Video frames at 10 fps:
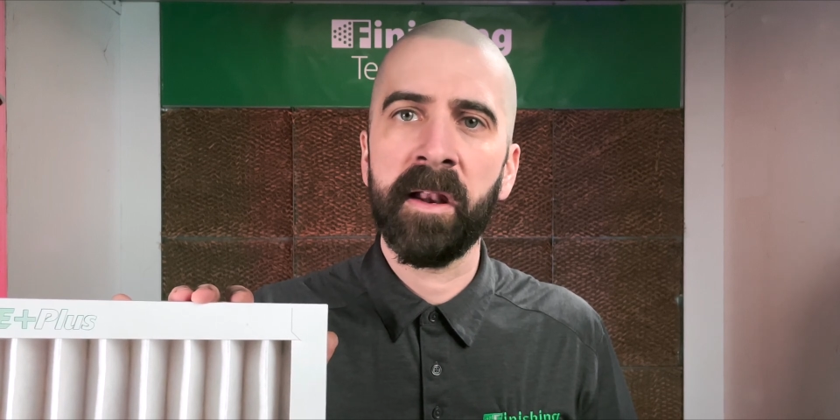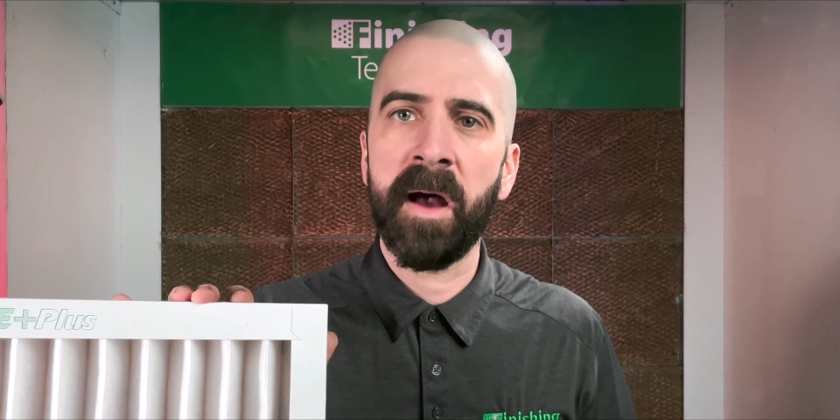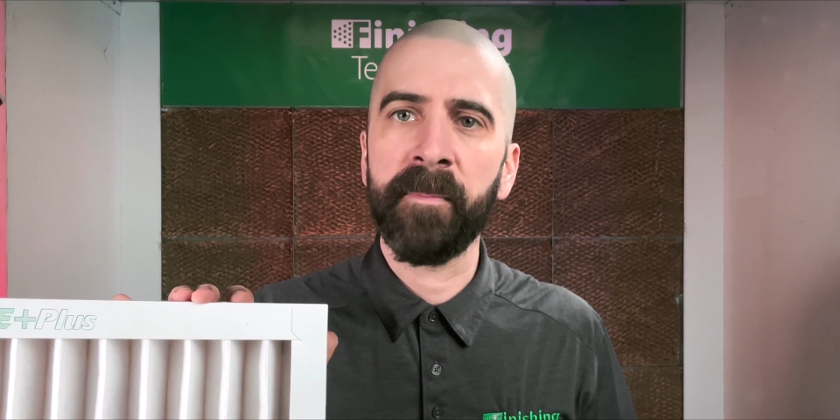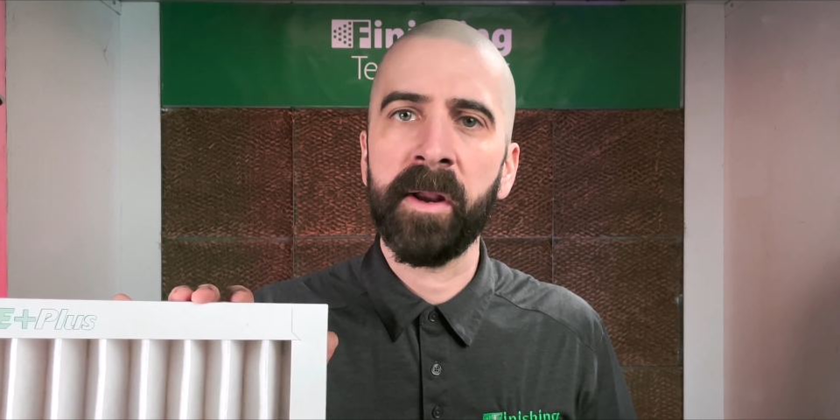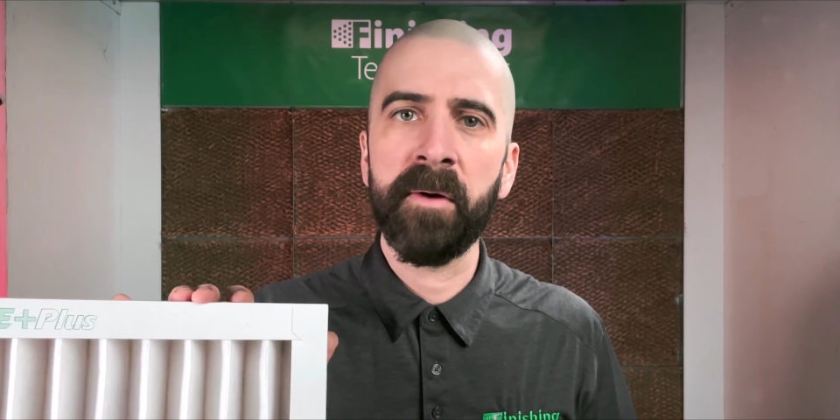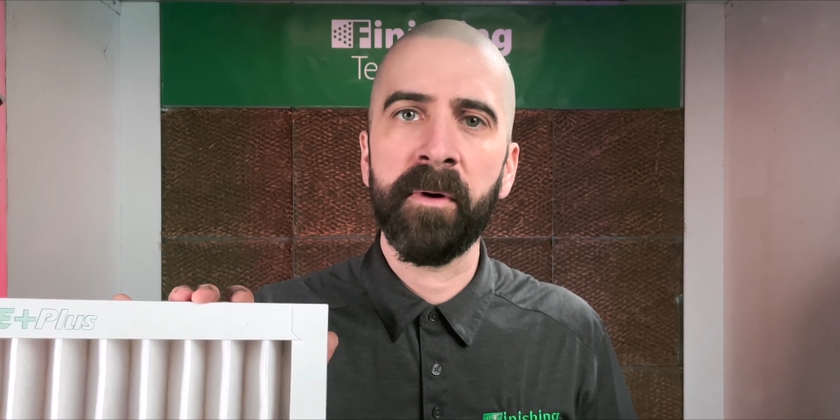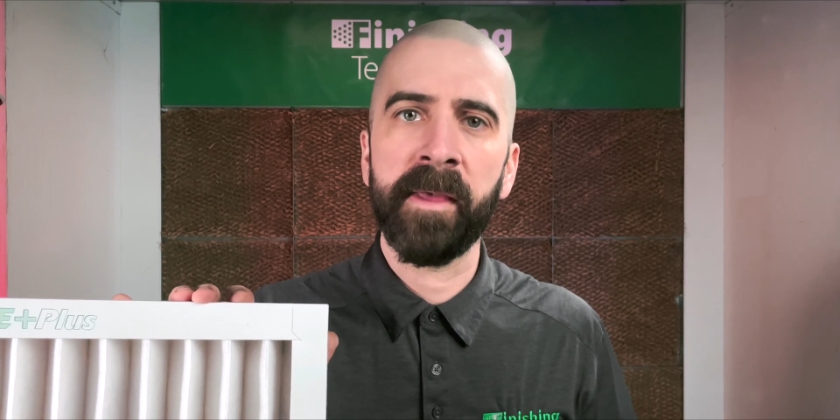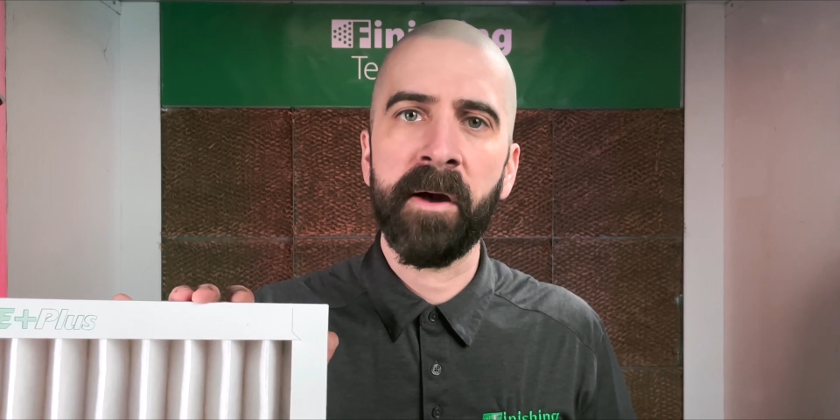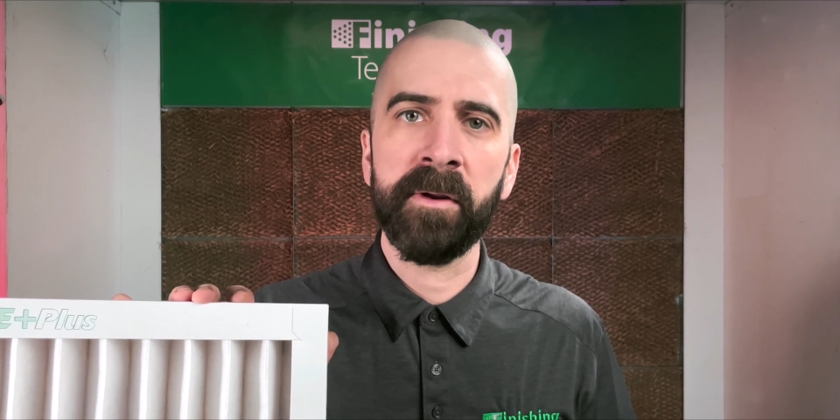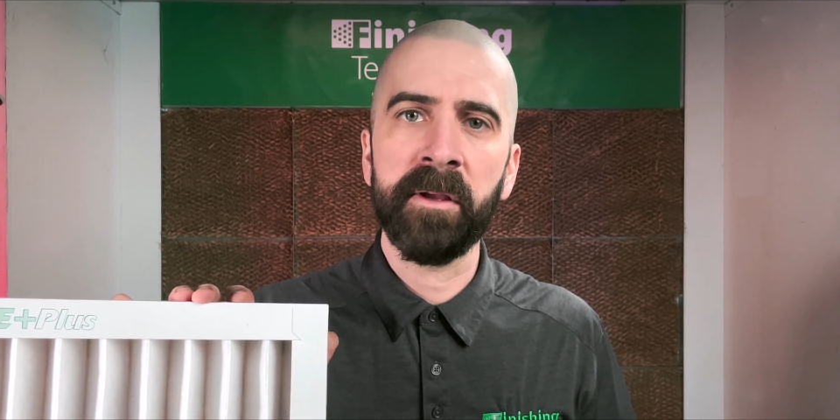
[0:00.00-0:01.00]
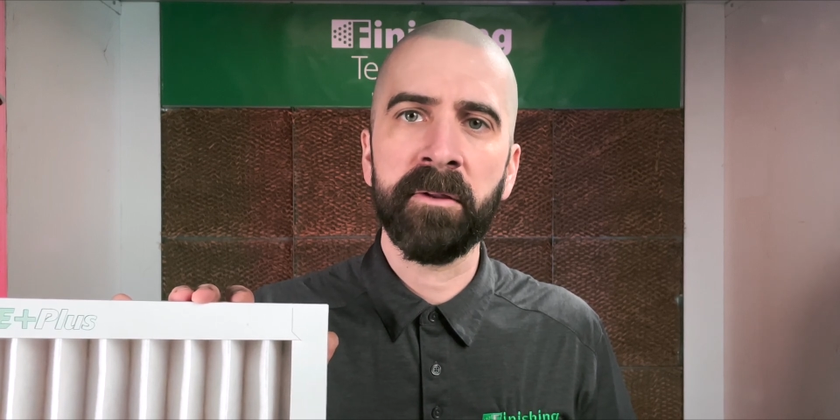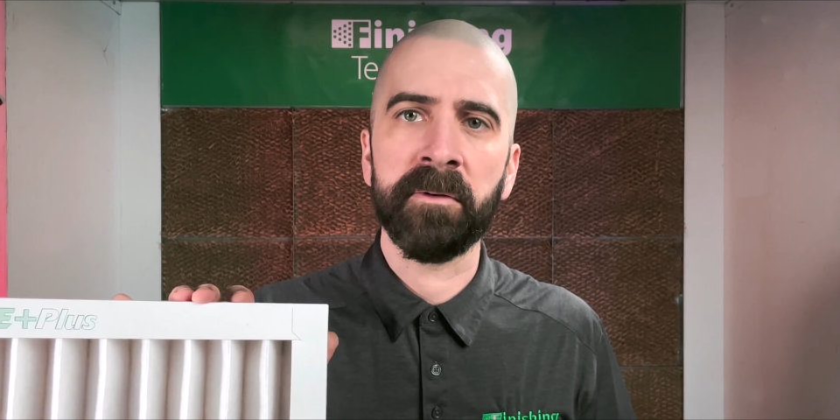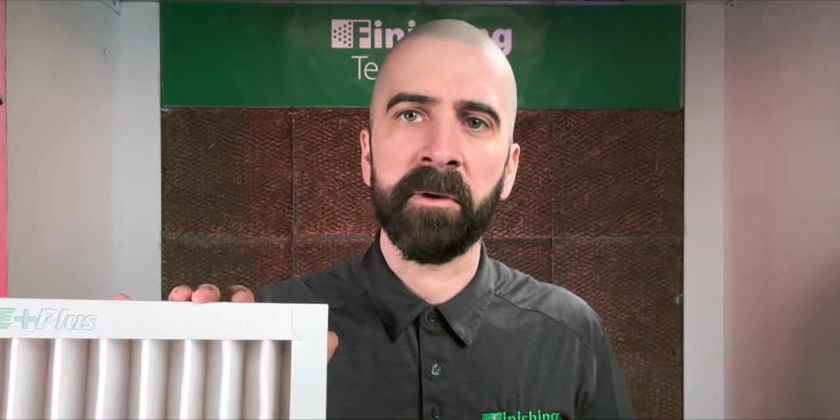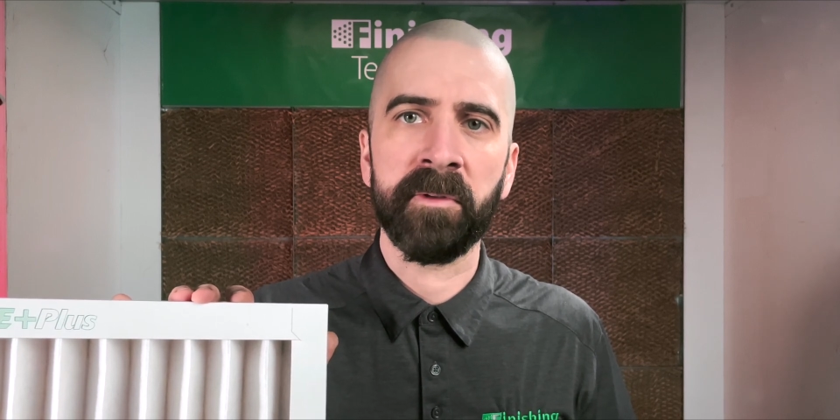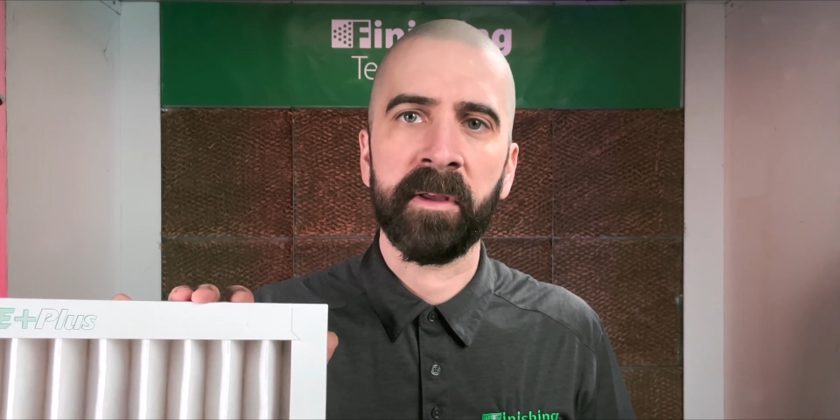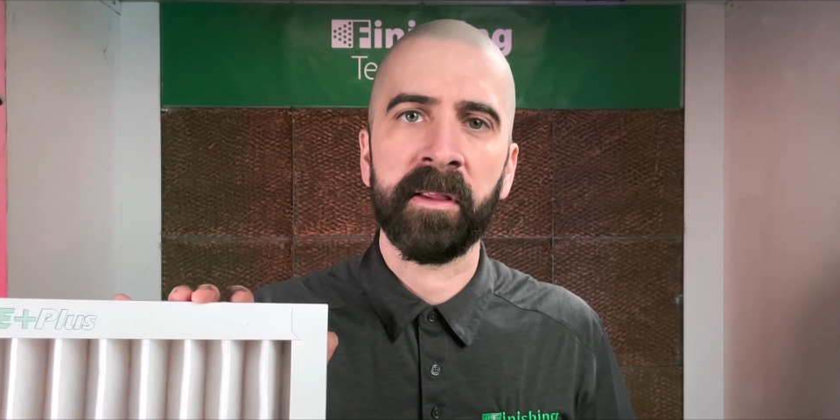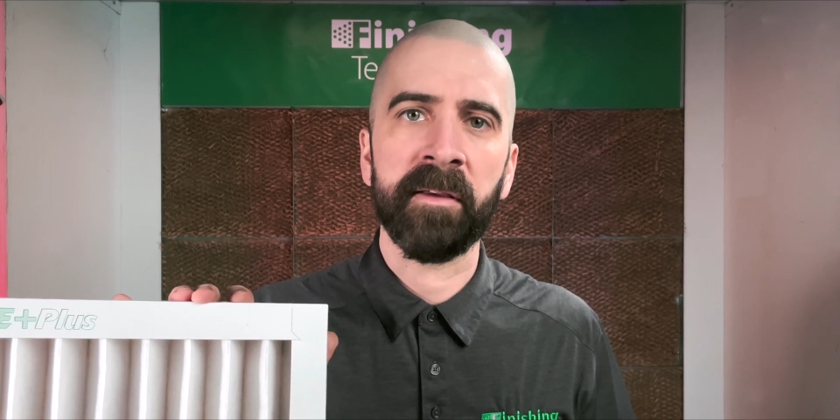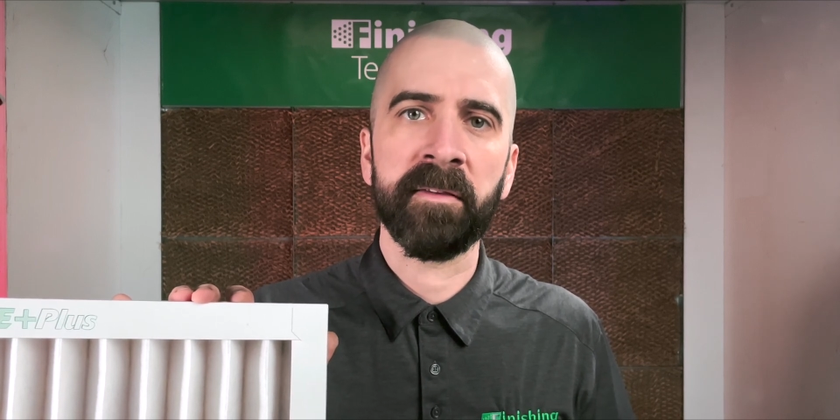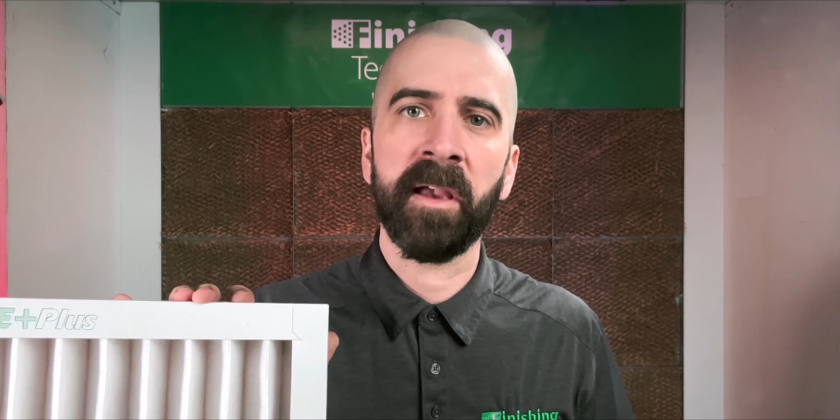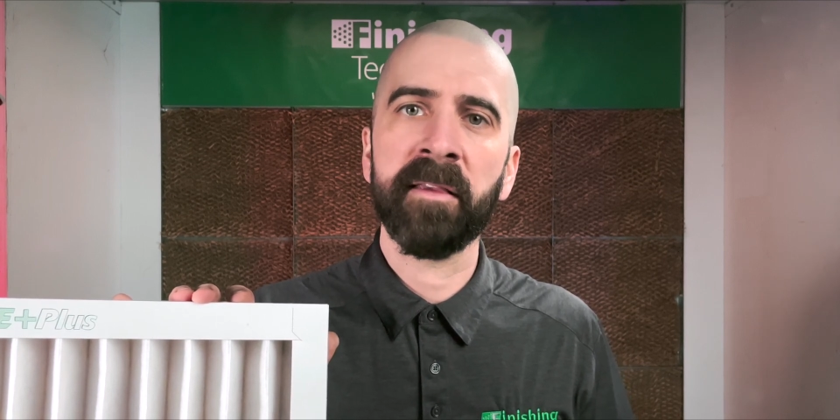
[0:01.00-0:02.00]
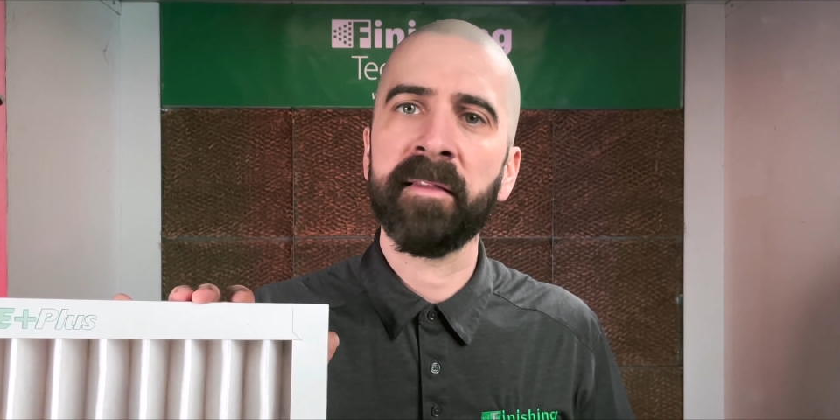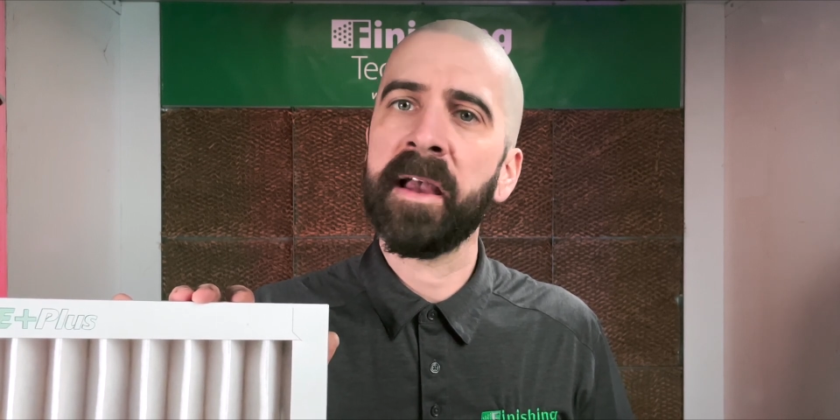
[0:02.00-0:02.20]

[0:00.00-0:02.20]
operate without issue using these, as they